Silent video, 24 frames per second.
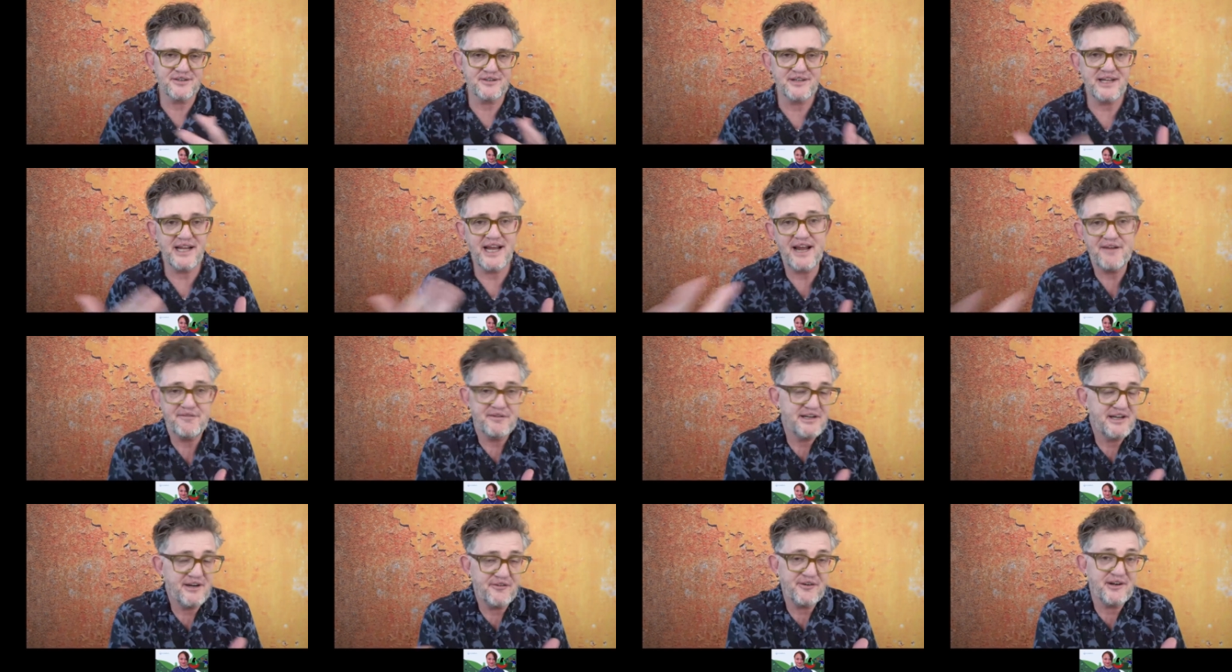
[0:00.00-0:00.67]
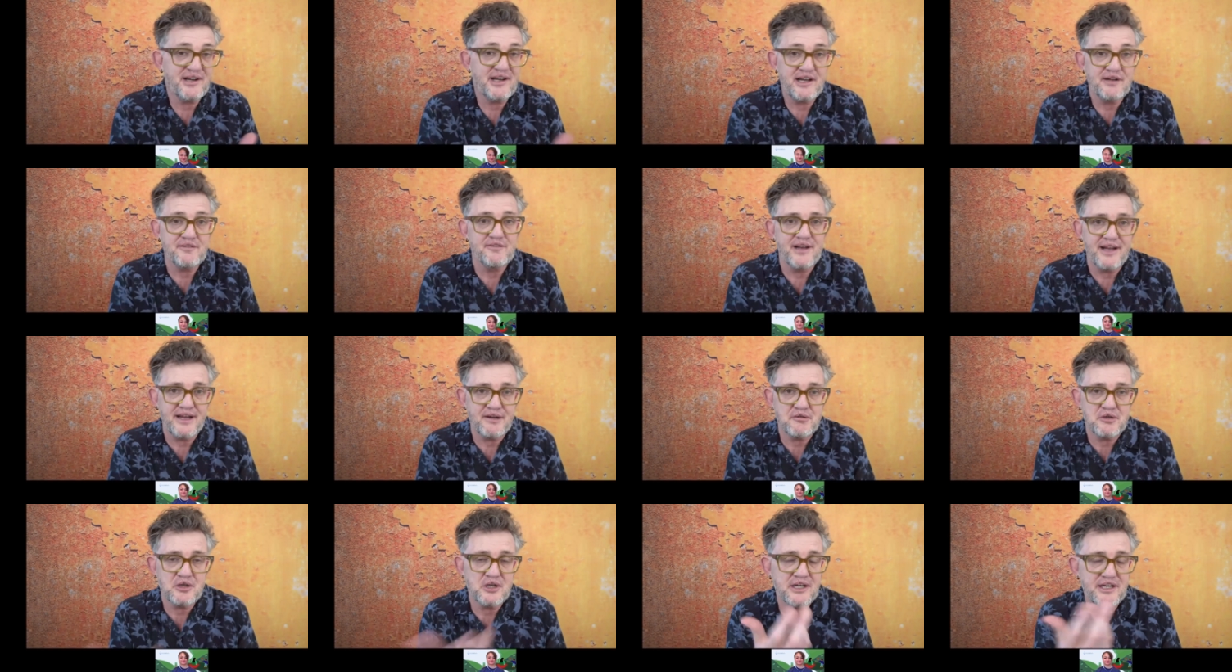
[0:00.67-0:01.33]
they have a different love
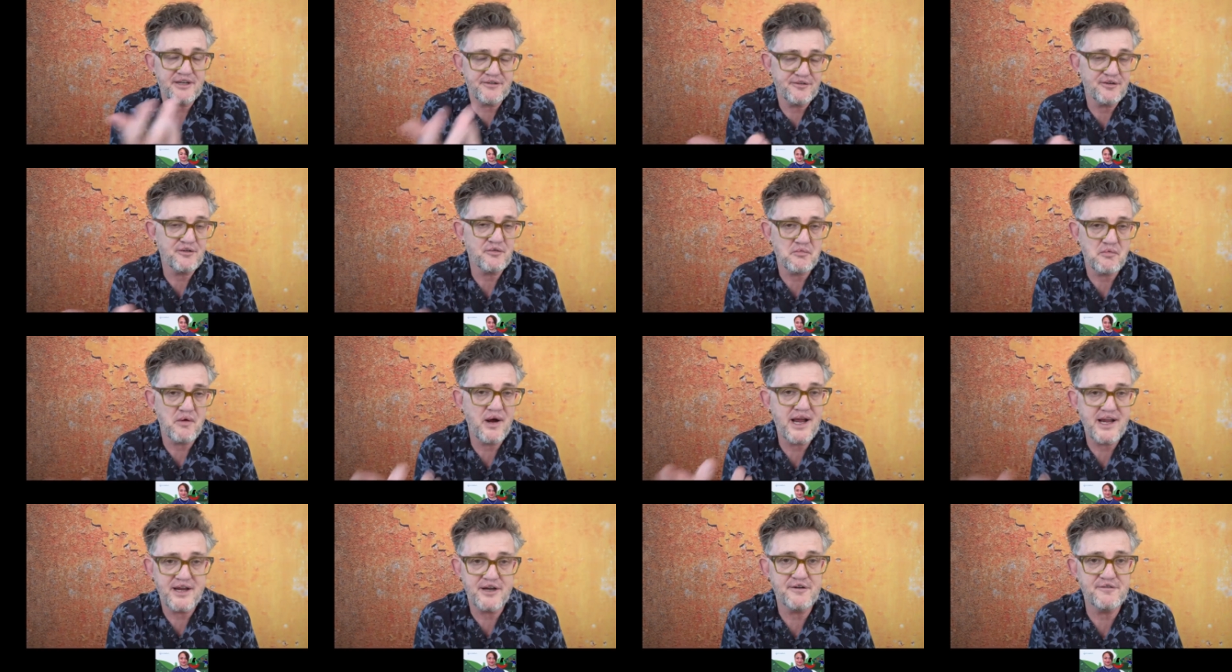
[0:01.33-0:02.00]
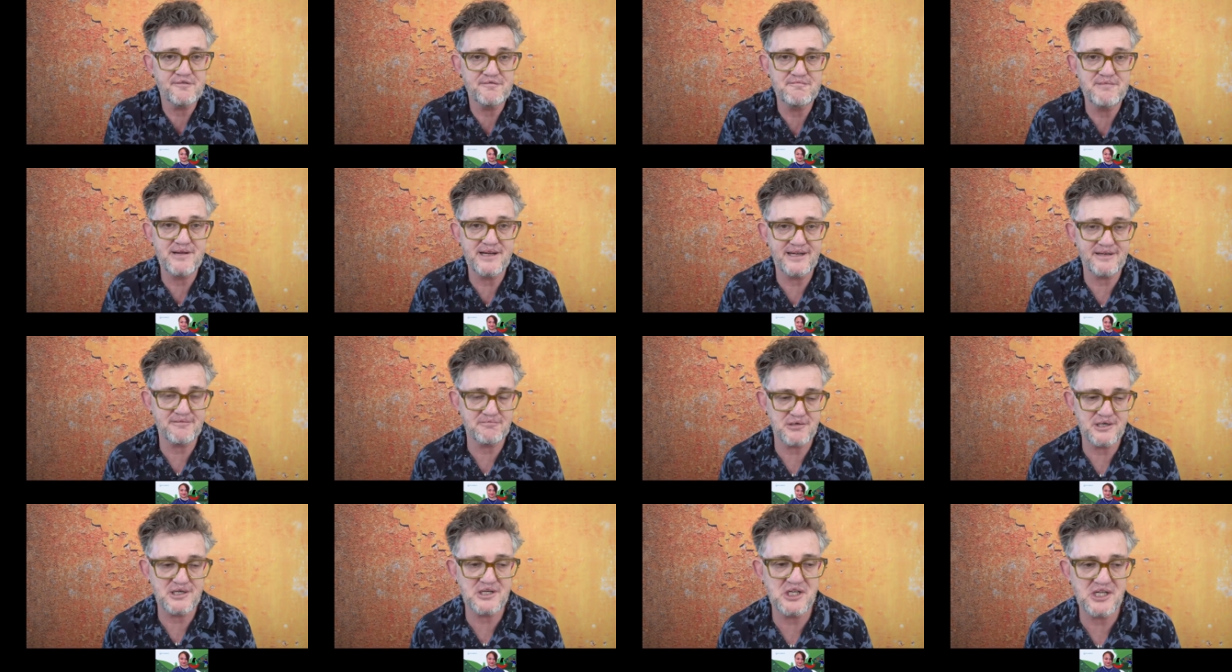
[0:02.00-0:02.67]
language a different way of being
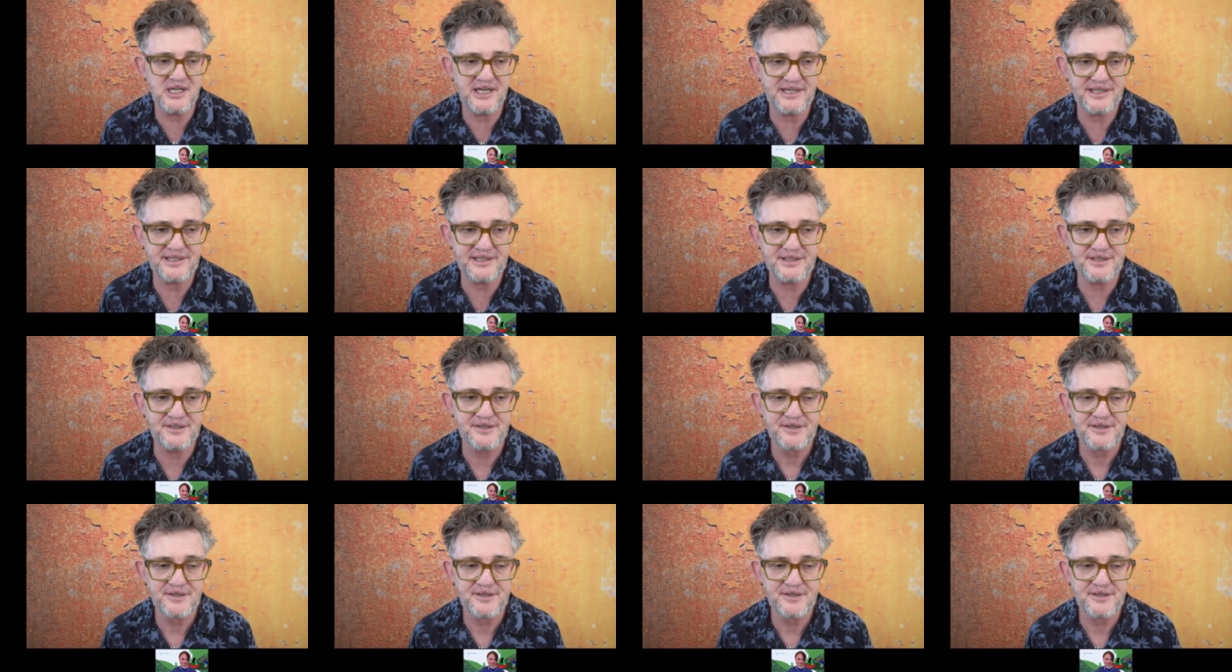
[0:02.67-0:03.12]
appreciated